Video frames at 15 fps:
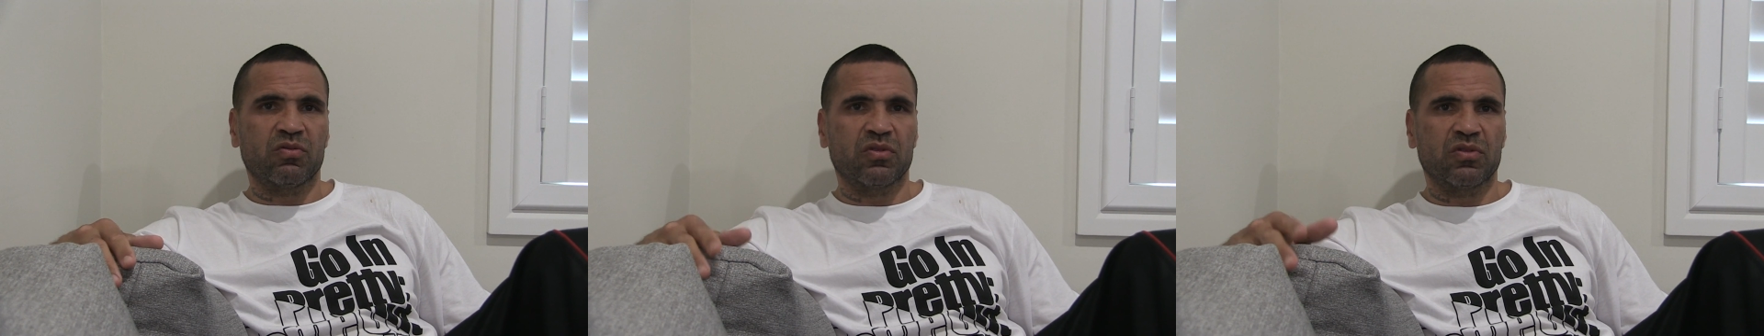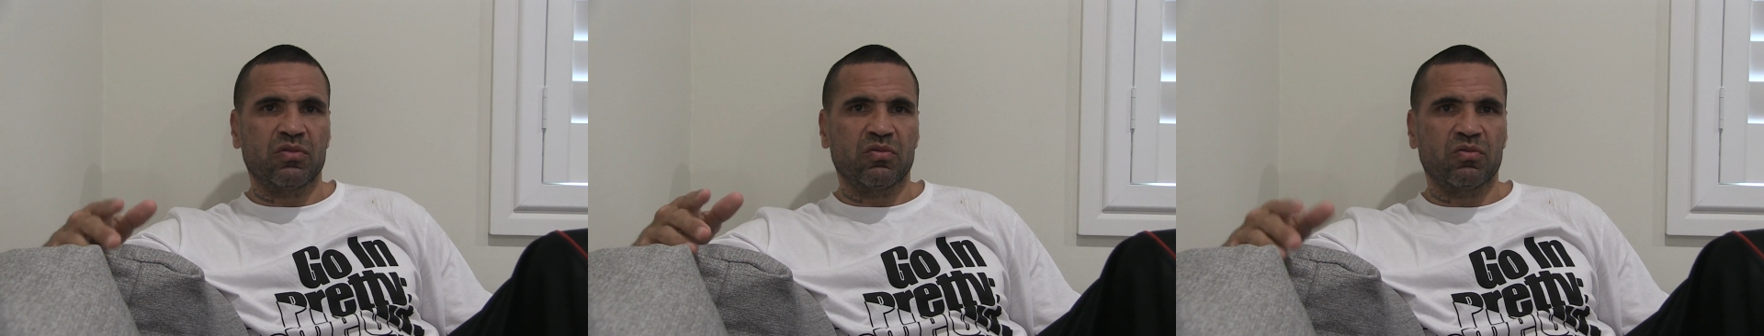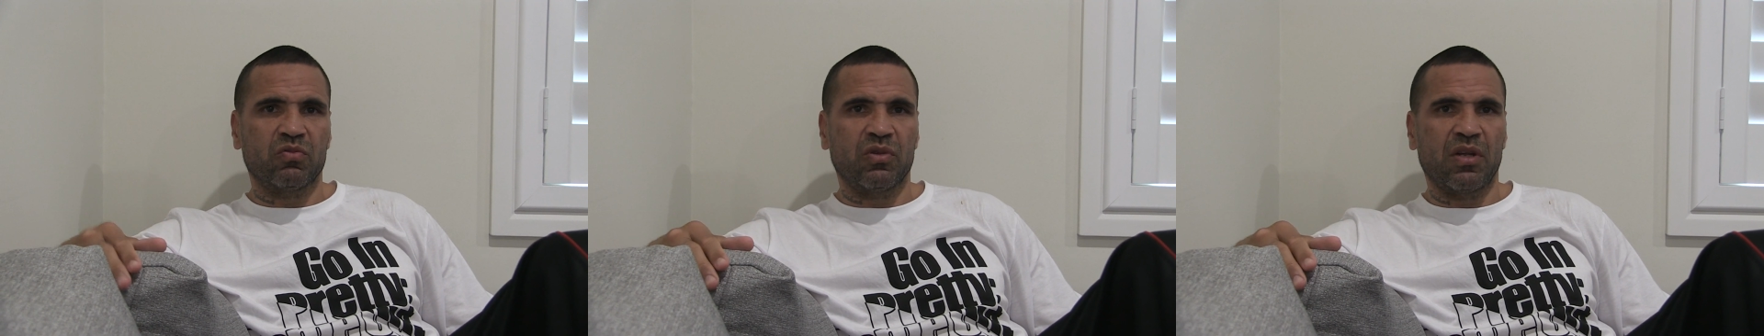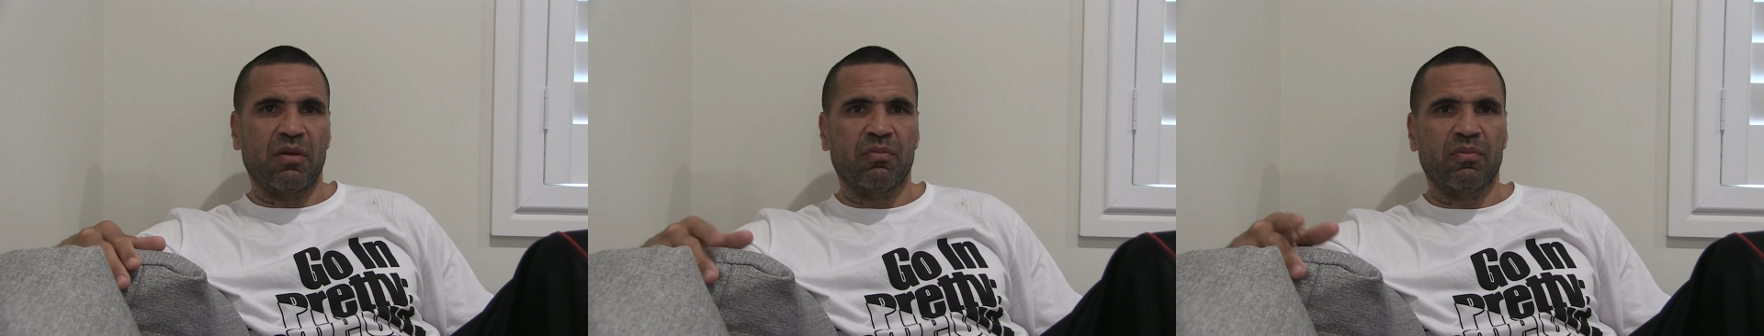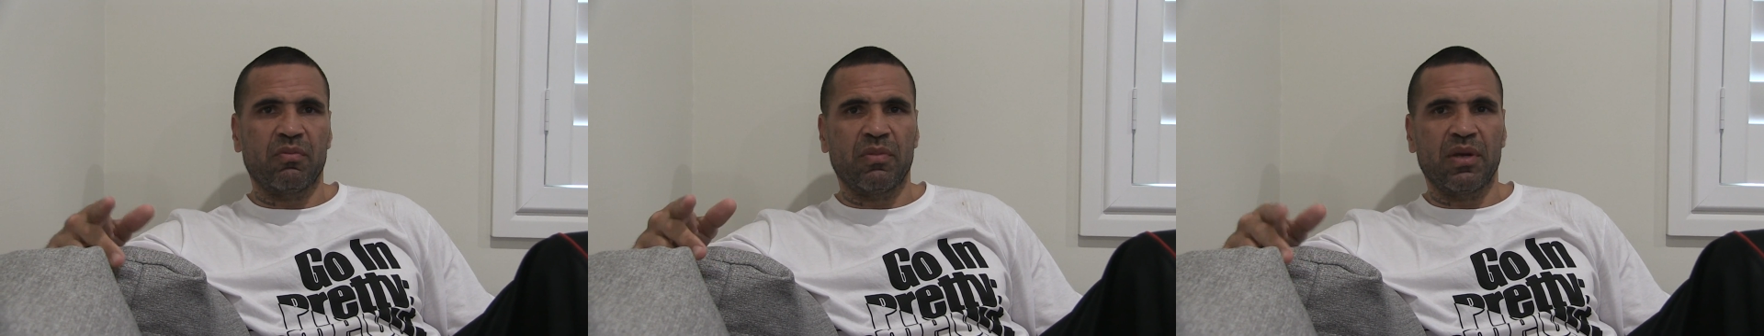We, you
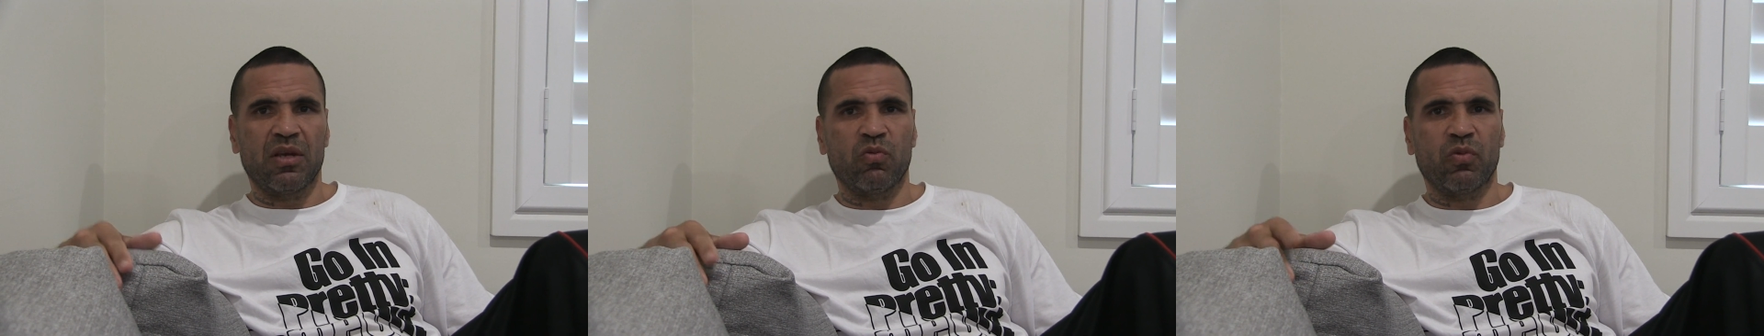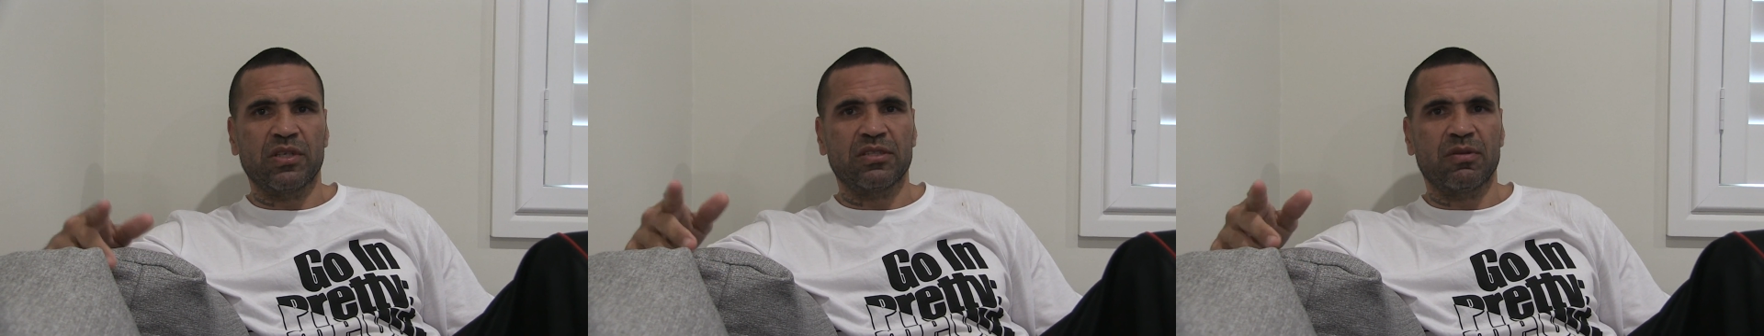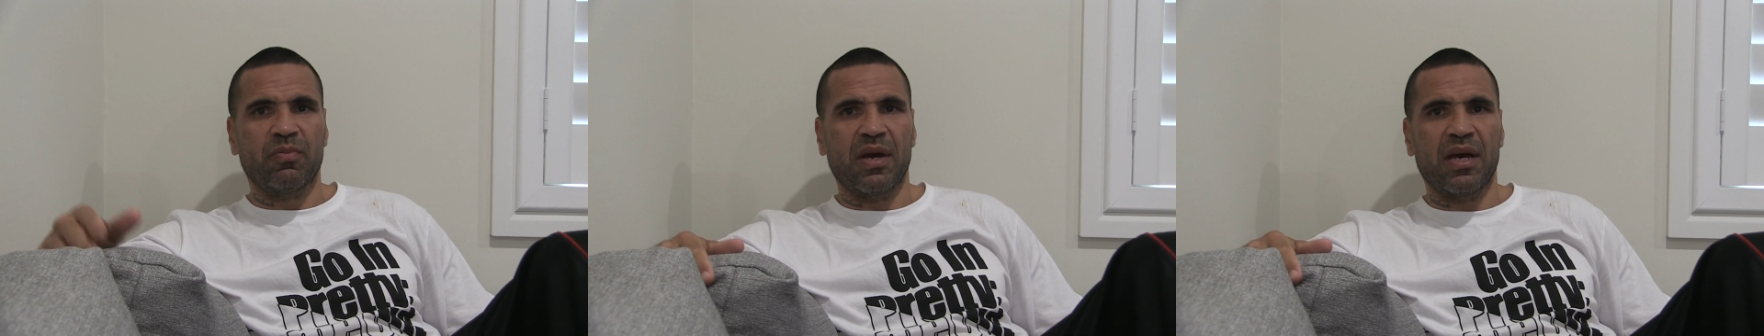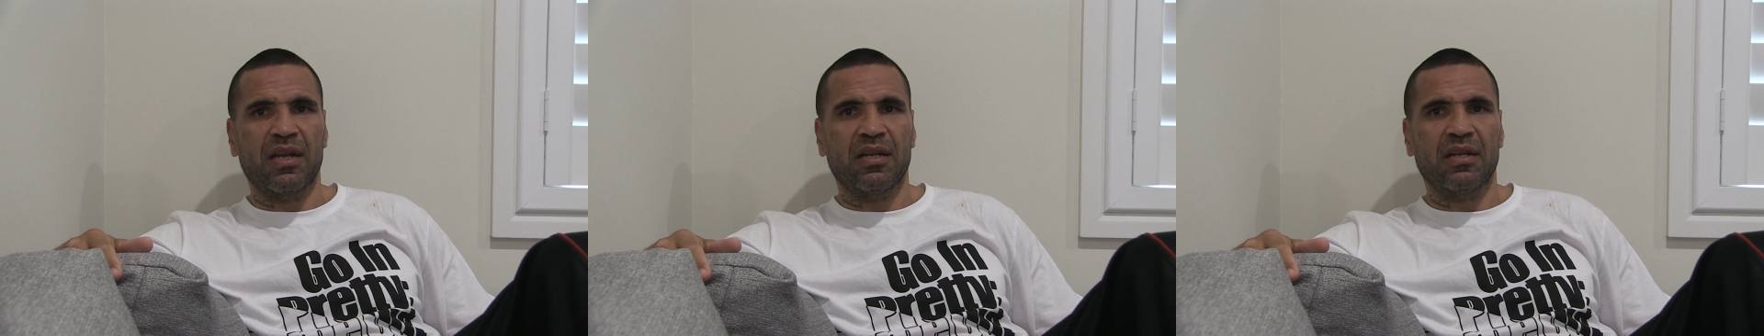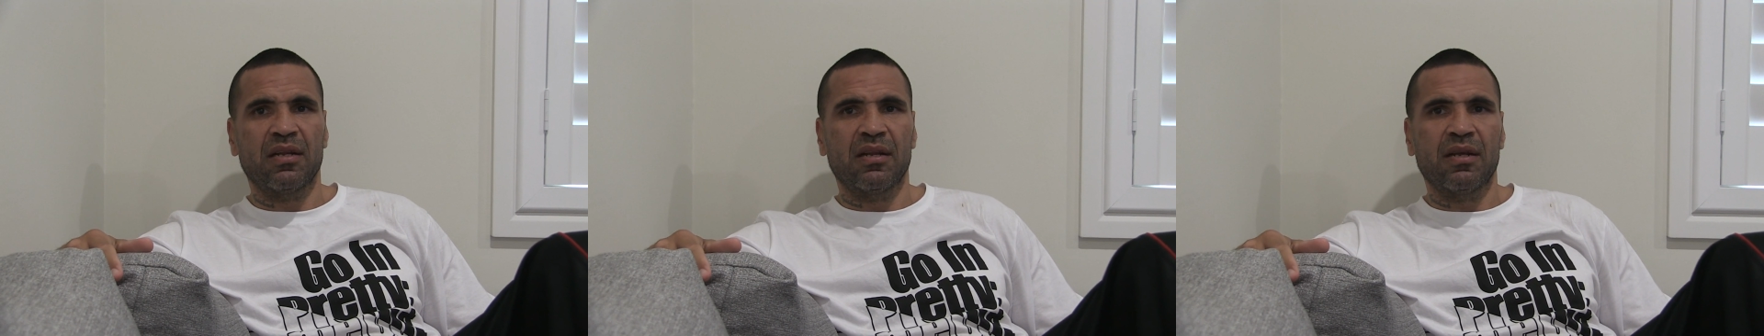know, me, Wesley
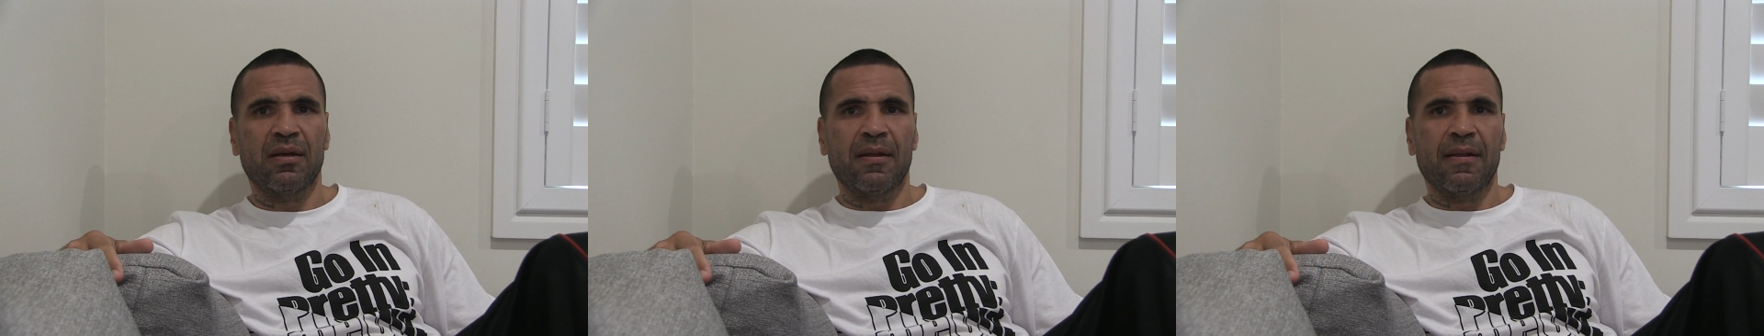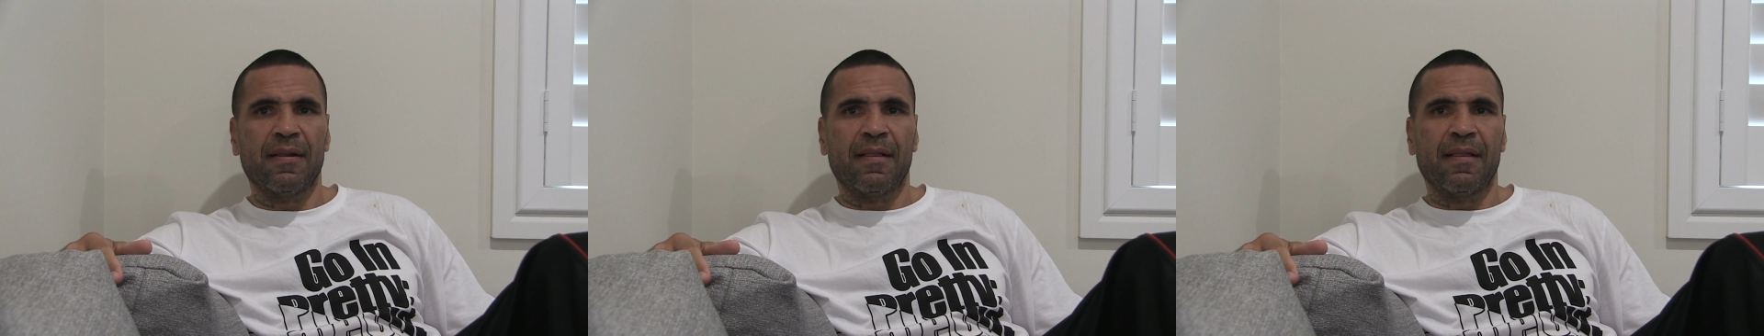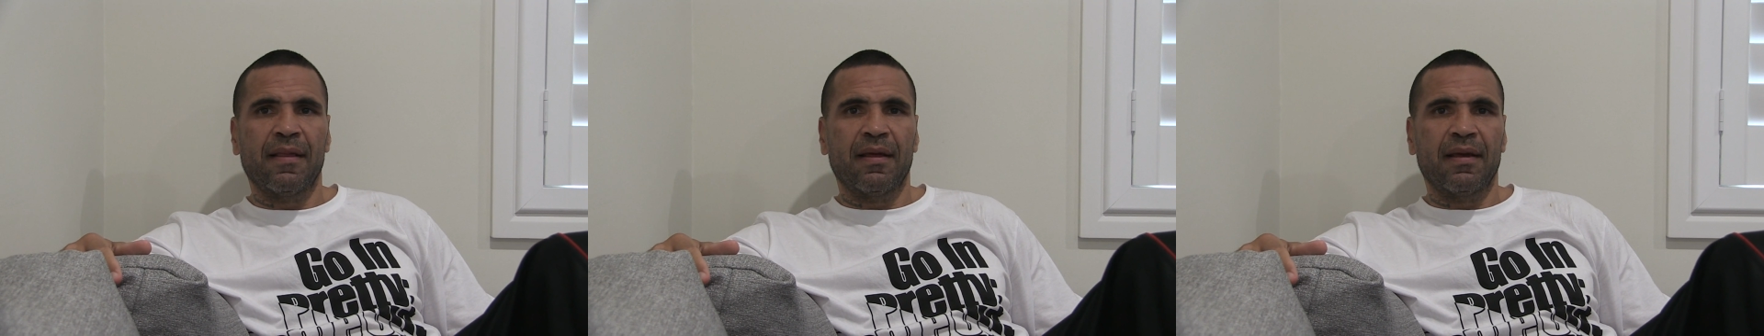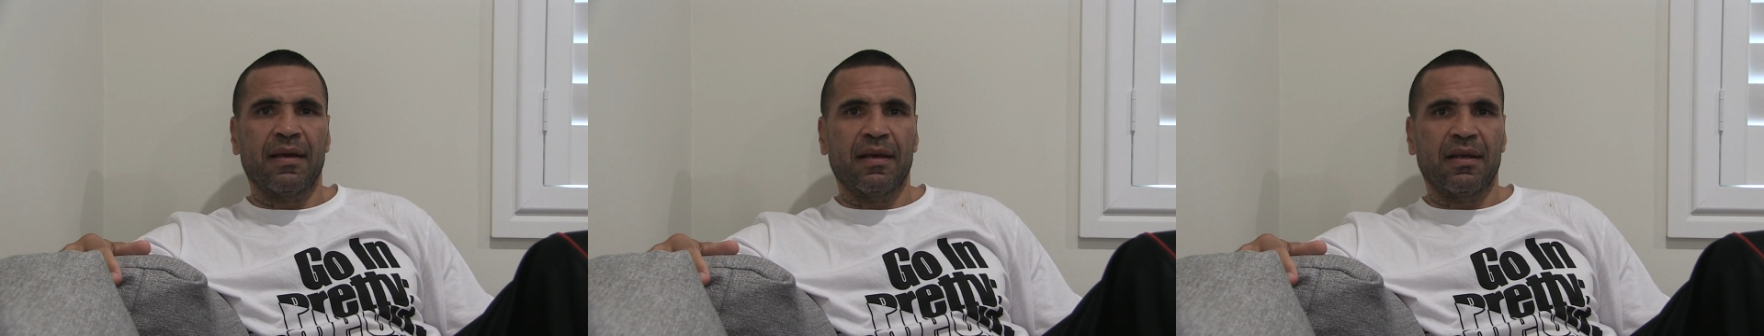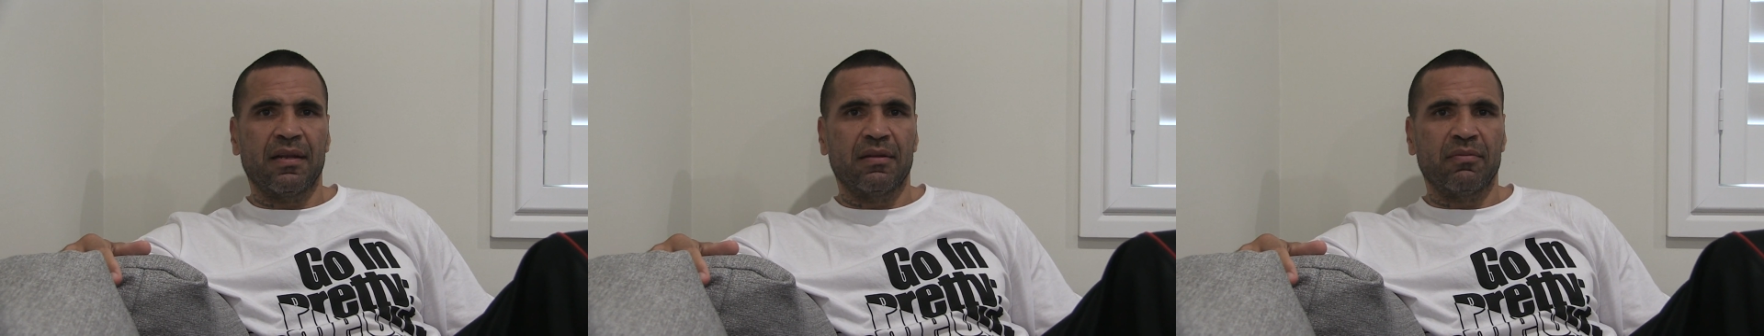Patton,
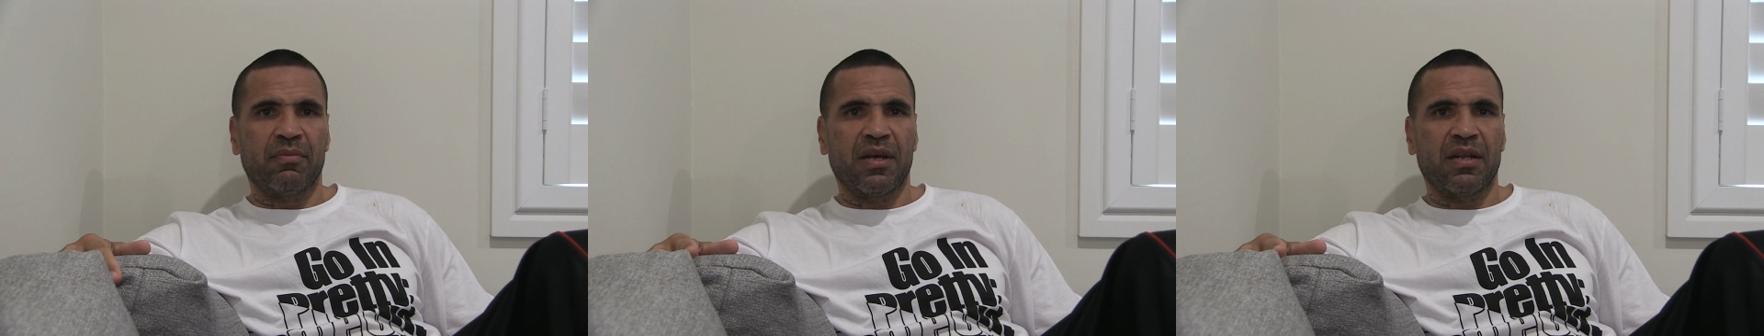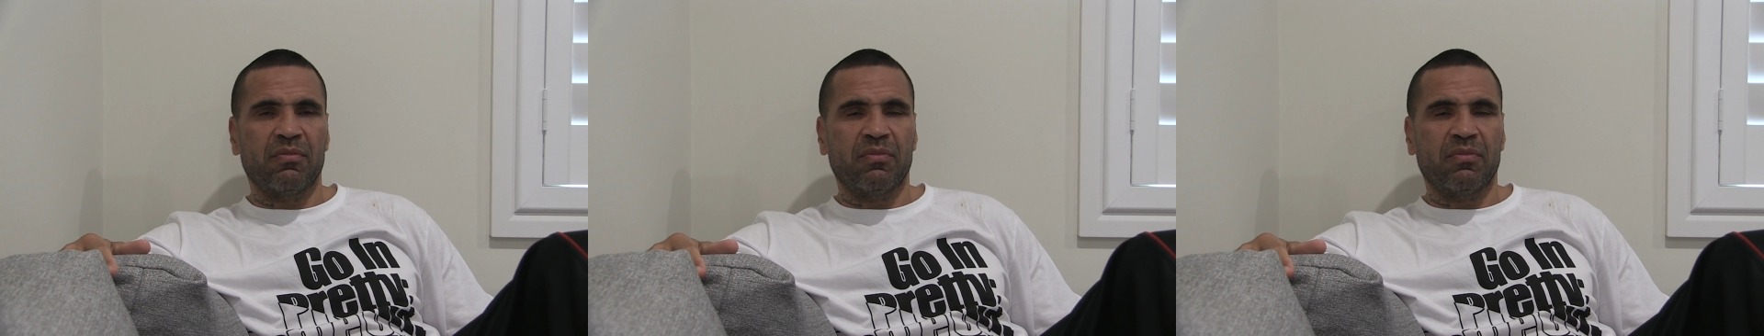and Matty